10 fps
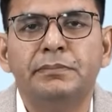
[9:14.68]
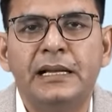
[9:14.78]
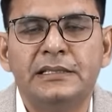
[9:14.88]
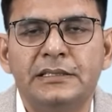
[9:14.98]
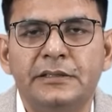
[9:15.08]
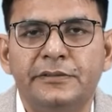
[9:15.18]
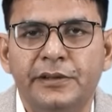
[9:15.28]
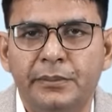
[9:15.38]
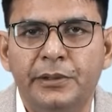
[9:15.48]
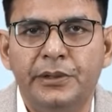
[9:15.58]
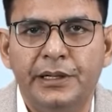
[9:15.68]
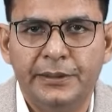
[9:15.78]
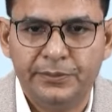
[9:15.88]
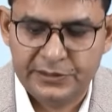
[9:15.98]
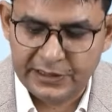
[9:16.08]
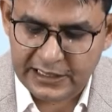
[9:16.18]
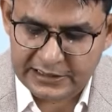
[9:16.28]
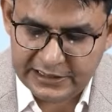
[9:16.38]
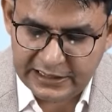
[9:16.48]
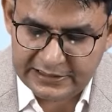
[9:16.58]
passive immunity. It's a
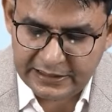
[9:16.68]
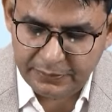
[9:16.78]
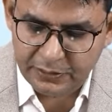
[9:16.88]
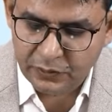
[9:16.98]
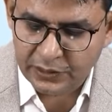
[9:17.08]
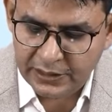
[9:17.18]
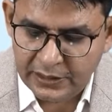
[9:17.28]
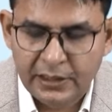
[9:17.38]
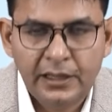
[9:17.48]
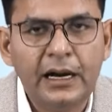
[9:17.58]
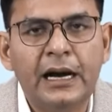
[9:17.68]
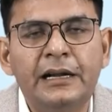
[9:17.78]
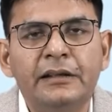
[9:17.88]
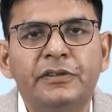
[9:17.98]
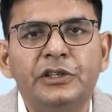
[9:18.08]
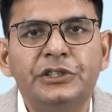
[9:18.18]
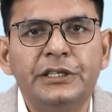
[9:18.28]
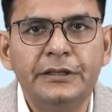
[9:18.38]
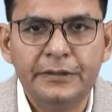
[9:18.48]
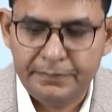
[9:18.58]
classical example of what?
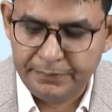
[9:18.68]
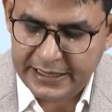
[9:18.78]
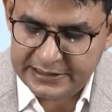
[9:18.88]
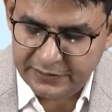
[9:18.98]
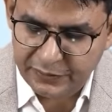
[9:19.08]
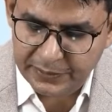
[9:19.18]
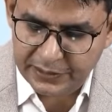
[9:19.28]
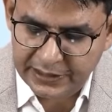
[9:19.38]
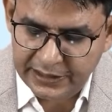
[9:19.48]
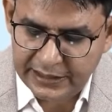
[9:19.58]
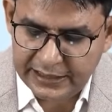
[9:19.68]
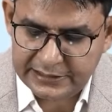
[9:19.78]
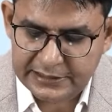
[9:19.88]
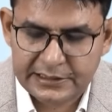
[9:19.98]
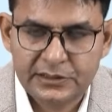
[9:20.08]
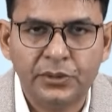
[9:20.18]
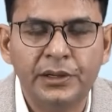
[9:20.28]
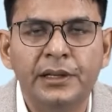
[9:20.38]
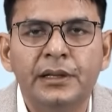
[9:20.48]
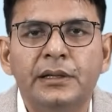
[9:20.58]
Artificial passive immunity, and this is
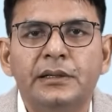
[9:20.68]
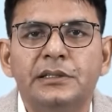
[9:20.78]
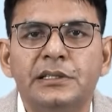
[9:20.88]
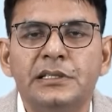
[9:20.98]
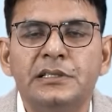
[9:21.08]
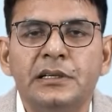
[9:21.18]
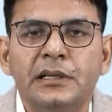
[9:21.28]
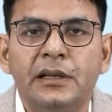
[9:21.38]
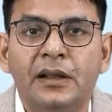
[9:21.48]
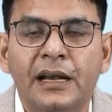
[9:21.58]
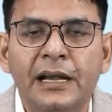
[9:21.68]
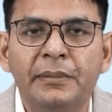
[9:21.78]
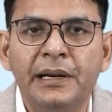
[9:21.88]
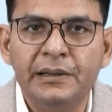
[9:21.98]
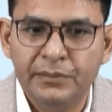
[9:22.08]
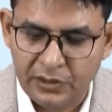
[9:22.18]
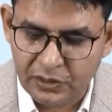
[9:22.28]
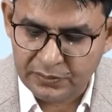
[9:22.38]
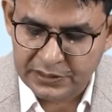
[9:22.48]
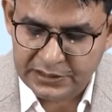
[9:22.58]
what? This is ready-made
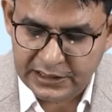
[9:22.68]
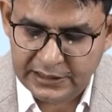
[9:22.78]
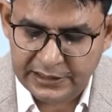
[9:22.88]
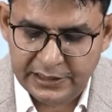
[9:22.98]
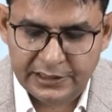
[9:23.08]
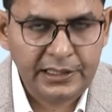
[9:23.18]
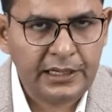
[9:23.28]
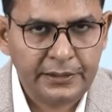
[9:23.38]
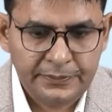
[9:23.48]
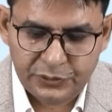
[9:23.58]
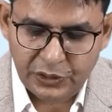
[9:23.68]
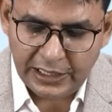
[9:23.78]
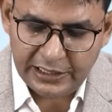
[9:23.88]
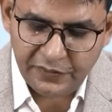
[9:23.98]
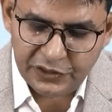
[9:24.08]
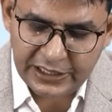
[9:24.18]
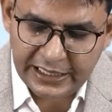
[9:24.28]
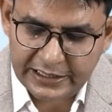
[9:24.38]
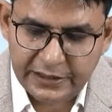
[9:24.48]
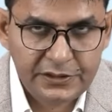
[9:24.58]
immunoglobulins are there in that. So artificial
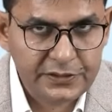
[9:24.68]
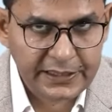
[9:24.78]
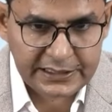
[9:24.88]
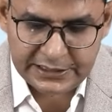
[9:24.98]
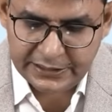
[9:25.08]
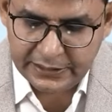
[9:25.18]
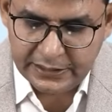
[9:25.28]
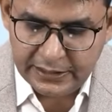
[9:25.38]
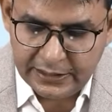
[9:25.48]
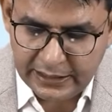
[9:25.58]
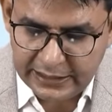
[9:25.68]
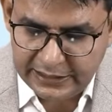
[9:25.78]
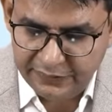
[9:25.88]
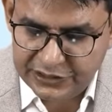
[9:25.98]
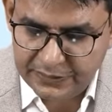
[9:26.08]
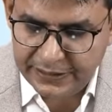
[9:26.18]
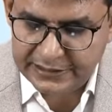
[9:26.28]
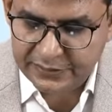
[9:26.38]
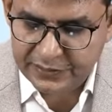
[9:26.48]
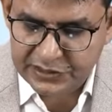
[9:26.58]
active is vaccine, artificial
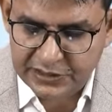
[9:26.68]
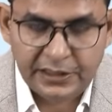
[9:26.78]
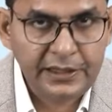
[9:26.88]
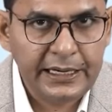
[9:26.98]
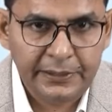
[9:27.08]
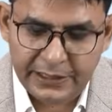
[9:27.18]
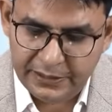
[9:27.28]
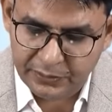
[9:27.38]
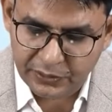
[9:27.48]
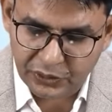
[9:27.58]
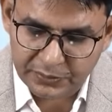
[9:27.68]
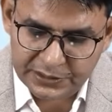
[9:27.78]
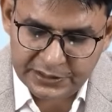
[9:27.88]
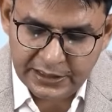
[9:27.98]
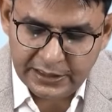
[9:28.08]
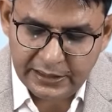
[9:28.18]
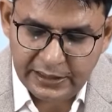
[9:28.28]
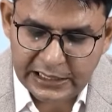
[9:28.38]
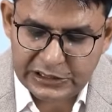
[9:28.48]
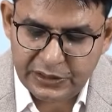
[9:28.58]
passive is ready-made immunoglobulins,
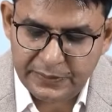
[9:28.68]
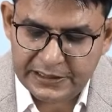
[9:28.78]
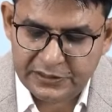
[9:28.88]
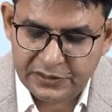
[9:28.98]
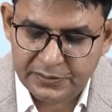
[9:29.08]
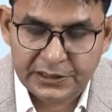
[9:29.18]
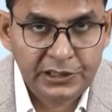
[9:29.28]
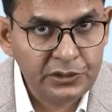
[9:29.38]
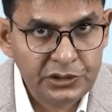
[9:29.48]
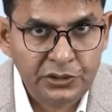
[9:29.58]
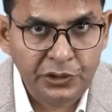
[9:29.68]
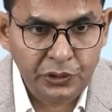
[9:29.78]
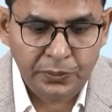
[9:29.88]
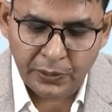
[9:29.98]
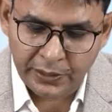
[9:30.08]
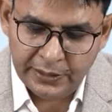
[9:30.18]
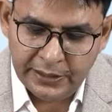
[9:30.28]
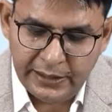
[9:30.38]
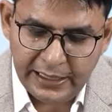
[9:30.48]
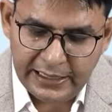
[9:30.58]
natural passive is mother to newborn,
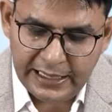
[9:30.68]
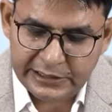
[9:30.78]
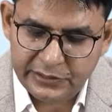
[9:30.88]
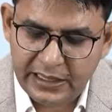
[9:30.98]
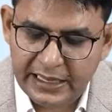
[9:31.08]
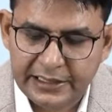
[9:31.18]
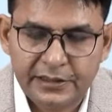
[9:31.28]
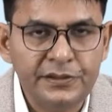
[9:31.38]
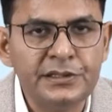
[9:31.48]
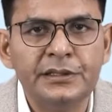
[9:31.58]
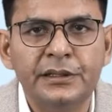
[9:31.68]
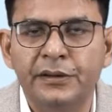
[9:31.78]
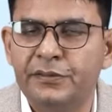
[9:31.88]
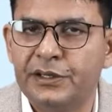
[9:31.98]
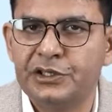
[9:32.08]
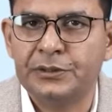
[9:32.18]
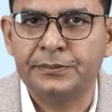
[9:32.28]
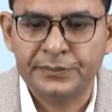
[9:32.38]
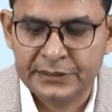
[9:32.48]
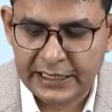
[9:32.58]
and natural active is infection.
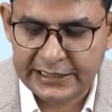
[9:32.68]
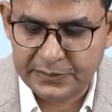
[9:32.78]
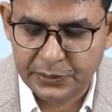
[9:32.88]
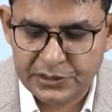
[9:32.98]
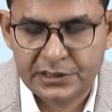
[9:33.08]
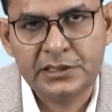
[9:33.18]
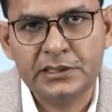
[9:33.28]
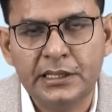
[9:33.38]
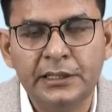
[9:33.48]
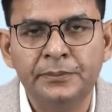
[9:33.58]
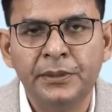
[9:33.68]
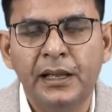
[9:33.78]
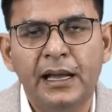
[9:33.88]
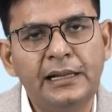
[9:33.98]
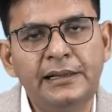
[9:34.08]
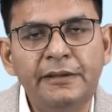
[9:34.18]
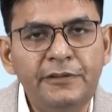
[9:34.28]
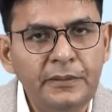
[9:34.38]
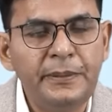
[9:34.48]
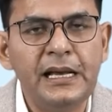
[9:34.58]
I suppose this is clear, and they
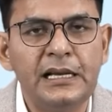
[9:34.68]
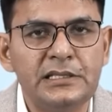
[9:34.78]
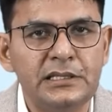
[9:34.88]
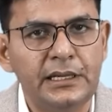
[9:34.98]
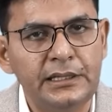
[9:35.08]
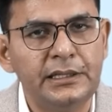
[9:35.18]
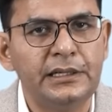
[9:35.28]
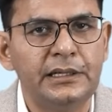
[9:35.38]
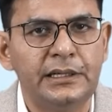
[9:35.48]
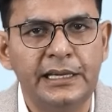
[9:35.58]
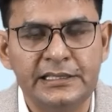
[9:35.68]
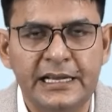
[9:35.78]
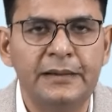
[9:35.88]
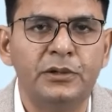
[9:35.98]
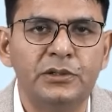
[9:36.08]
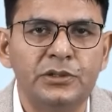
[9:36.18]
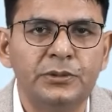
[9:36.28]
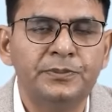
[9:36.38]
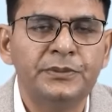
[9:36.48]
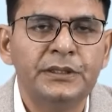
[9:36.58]
will be asked in the exam also,